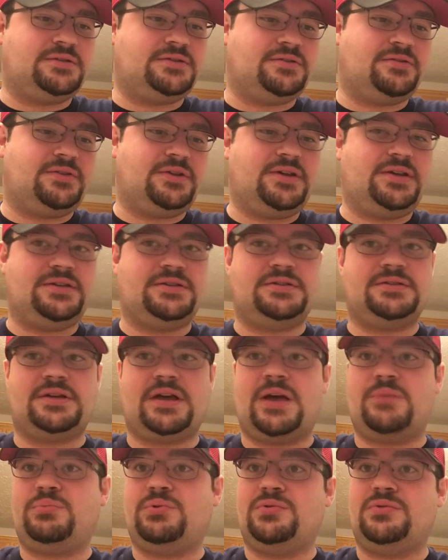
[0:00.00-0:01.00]
So these
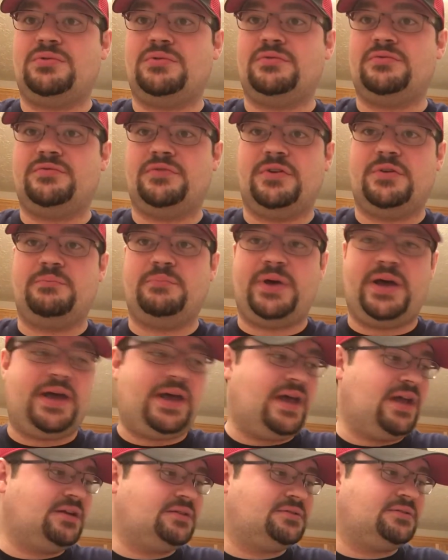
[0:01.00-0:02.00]
I pulled from
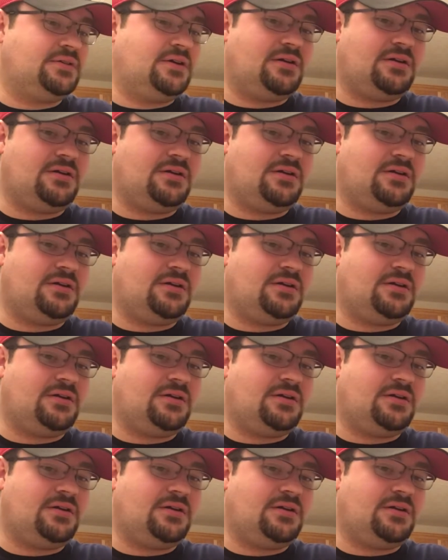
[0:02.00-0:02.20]
packs.